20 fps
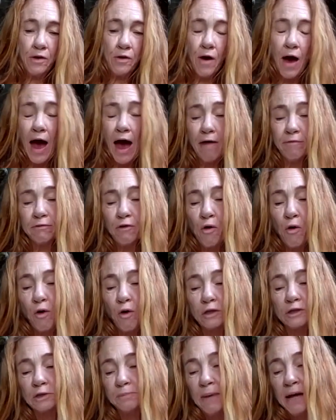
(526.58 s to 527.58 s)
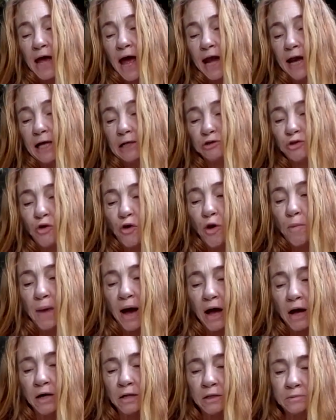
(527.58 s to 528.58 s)
you have caused me any
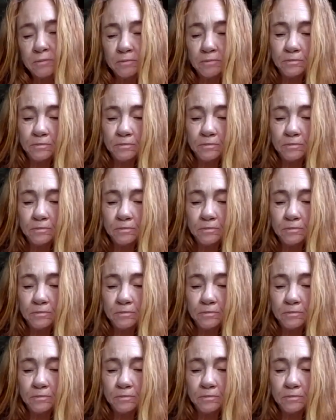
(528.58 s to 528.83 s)
trauma,